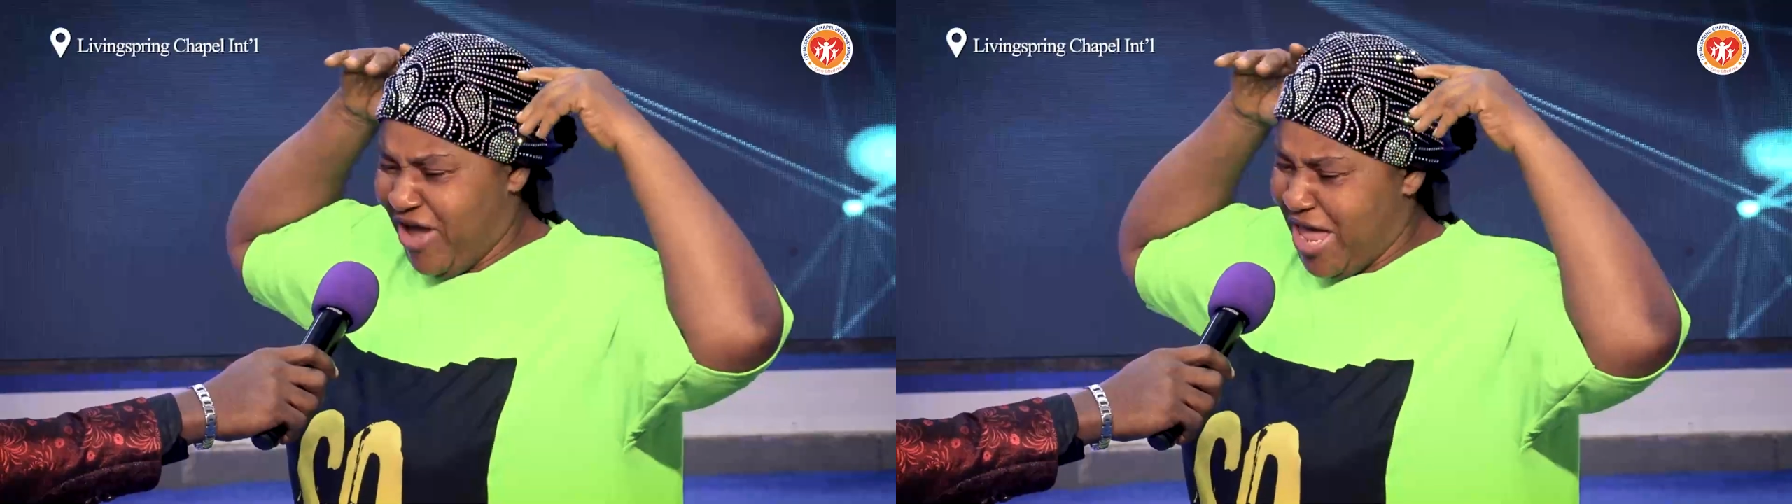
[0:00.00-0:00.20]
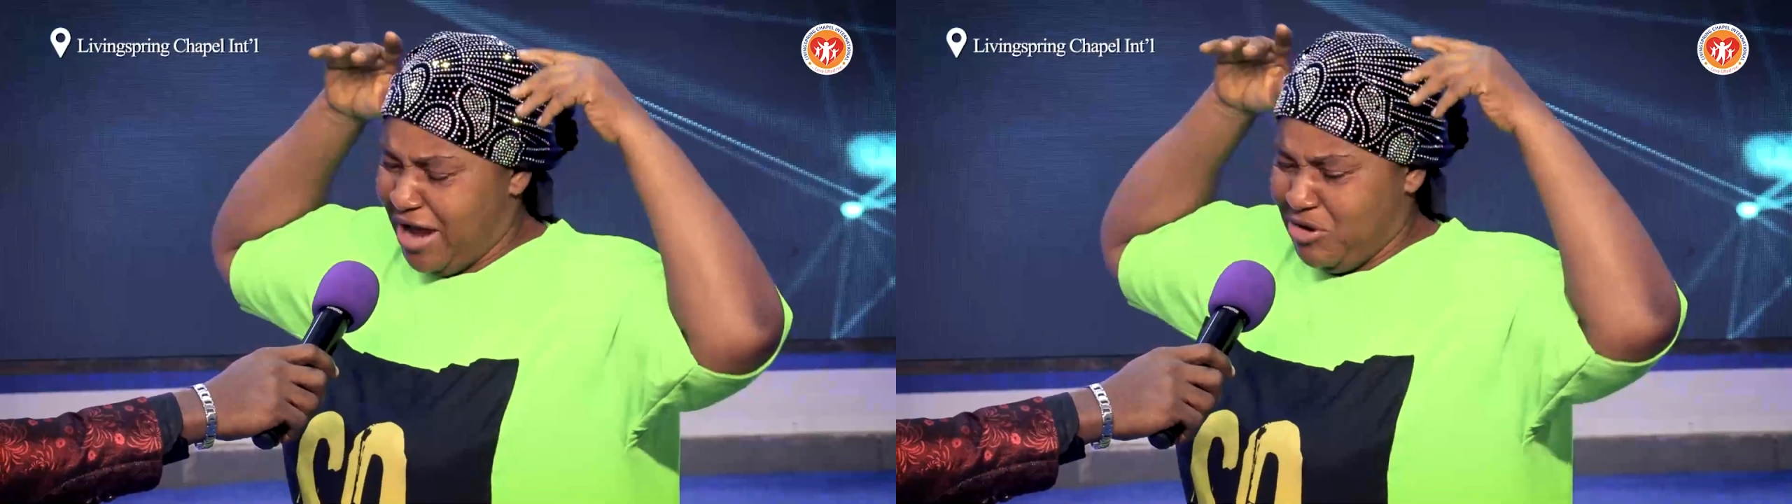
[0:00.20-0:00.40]

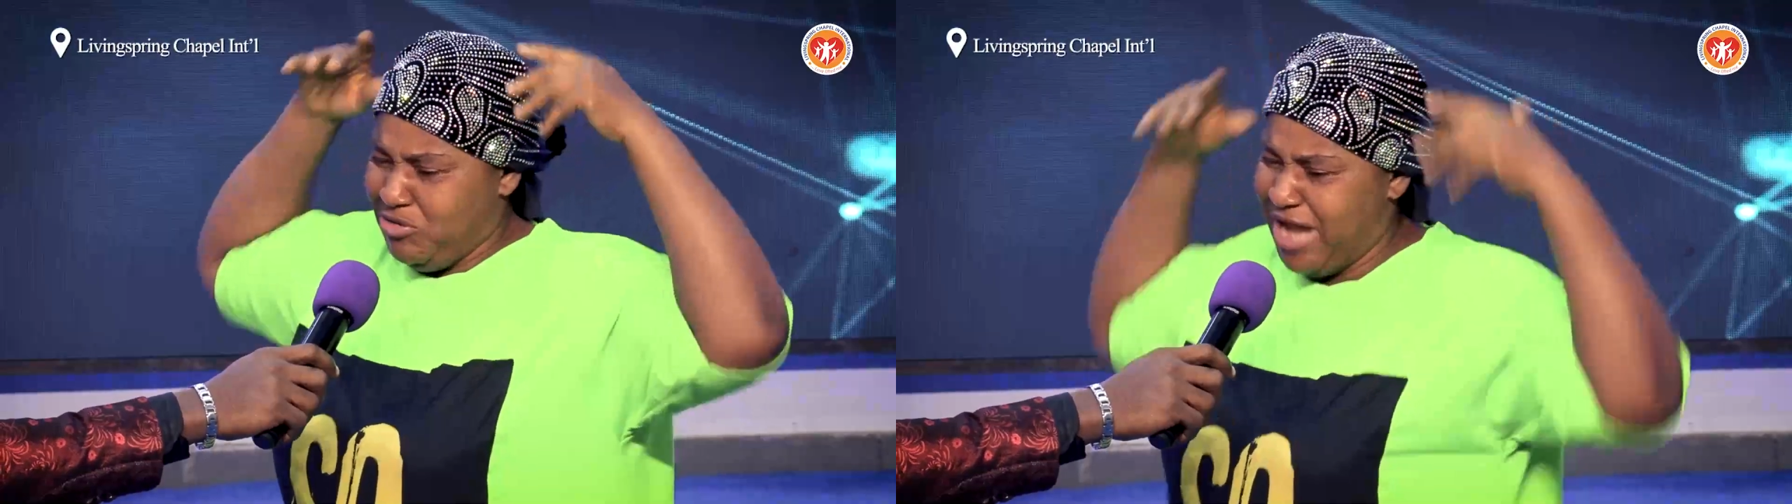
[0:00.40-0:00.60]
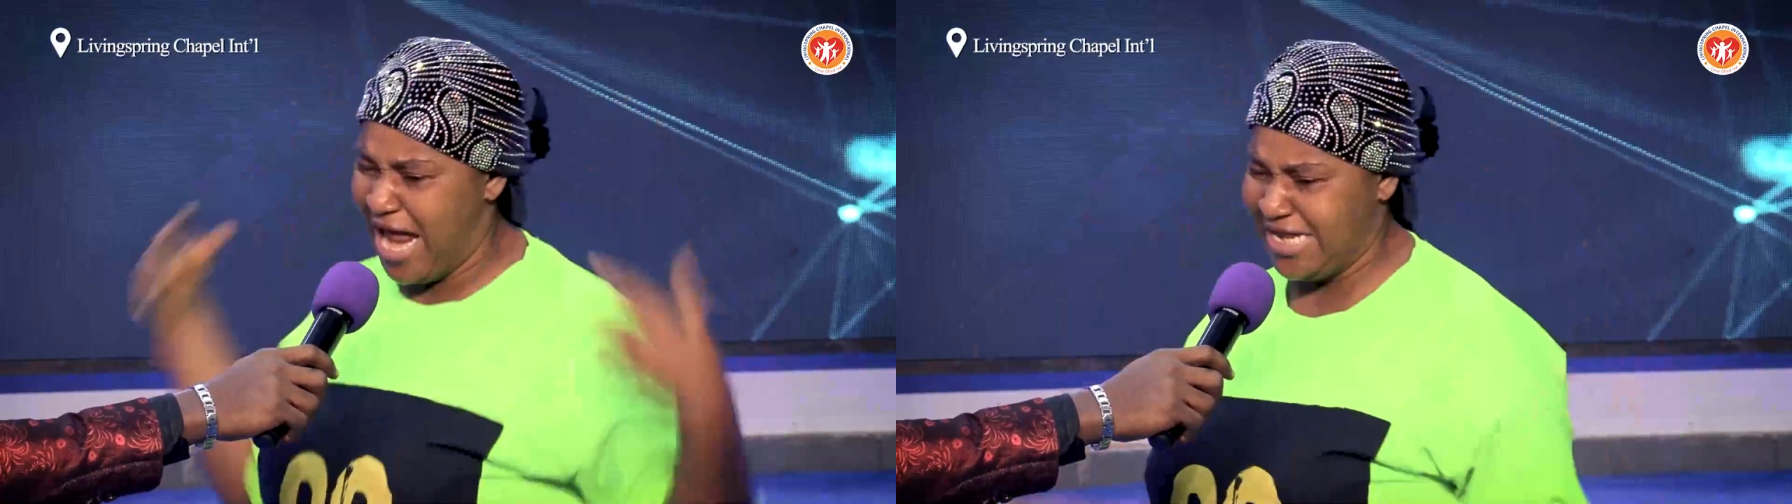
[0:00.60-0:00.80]

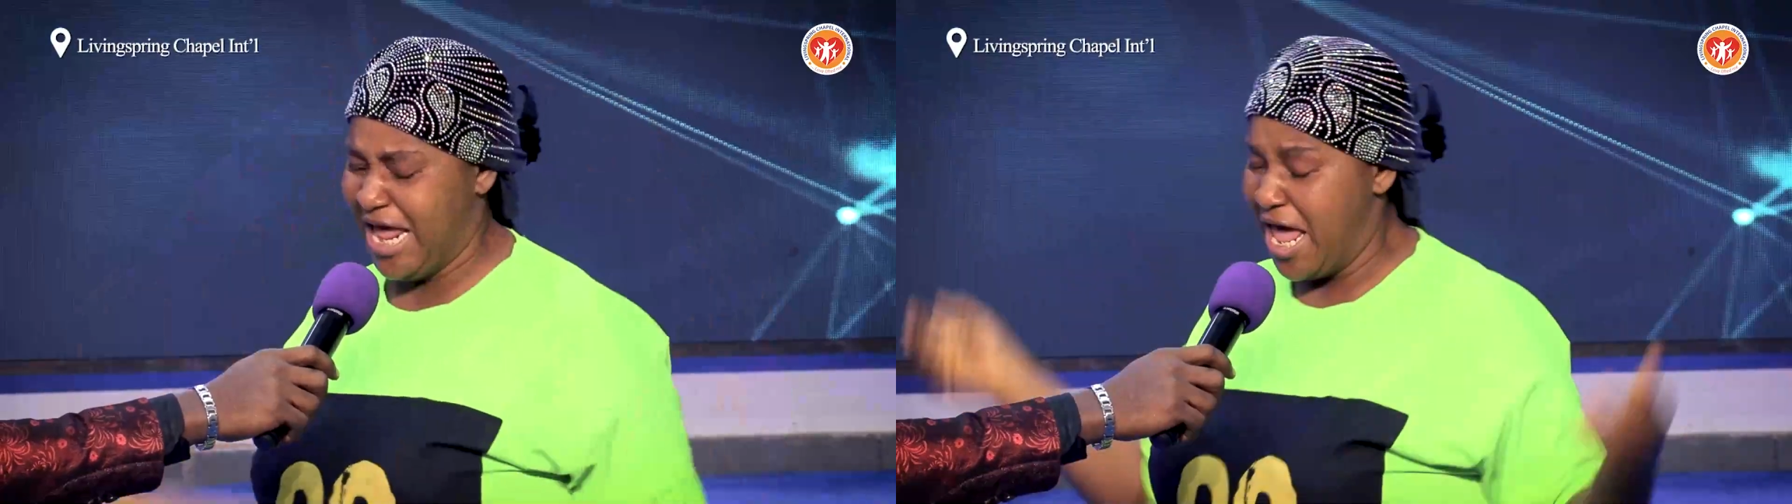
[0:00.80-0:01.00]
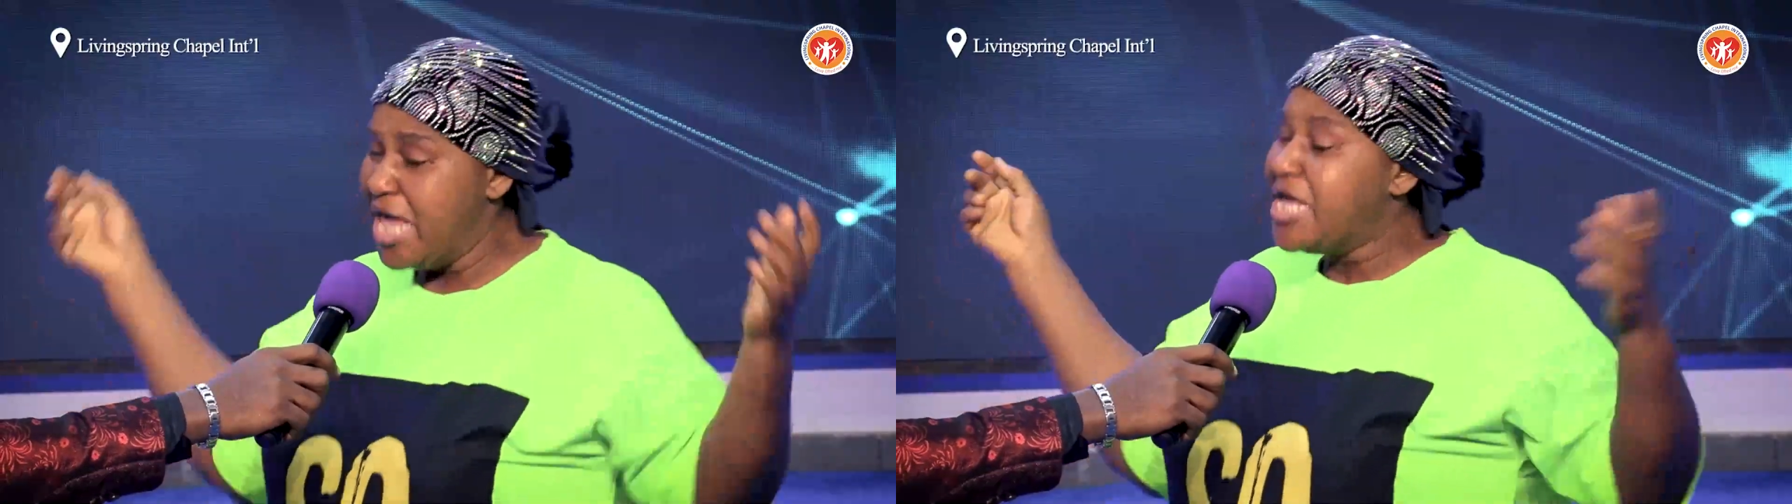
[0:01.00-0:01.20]
vehicle that
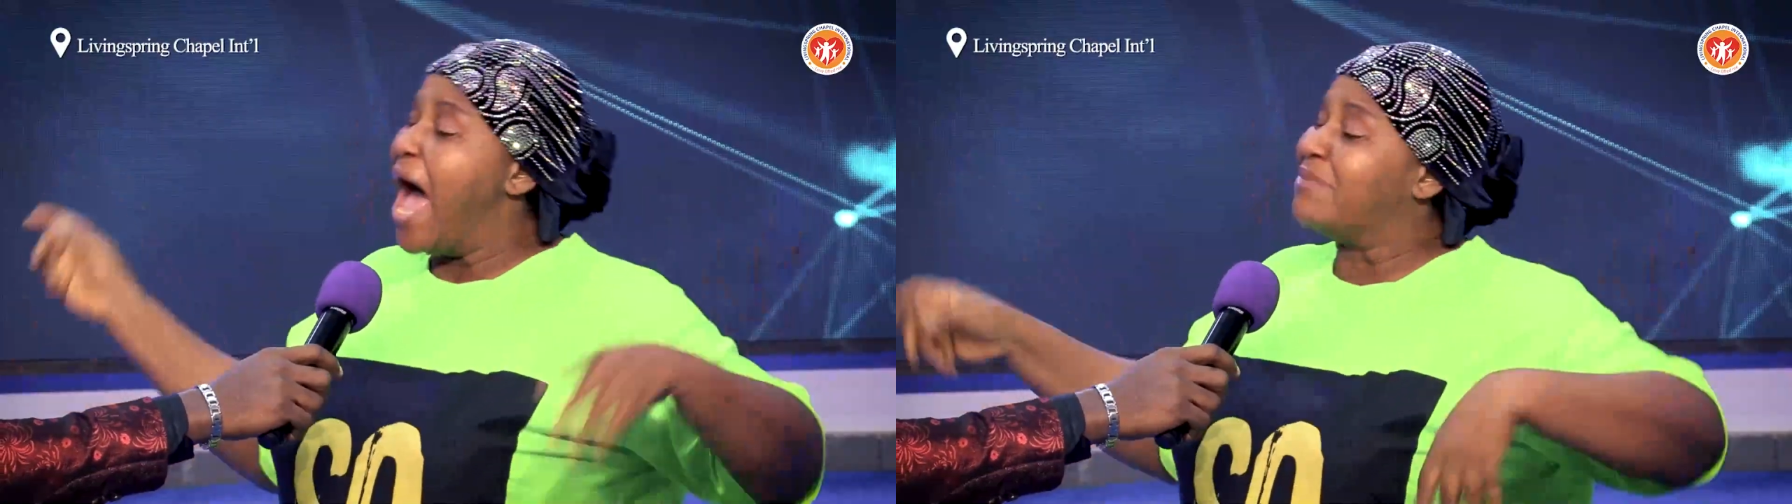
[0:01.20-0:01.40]
day?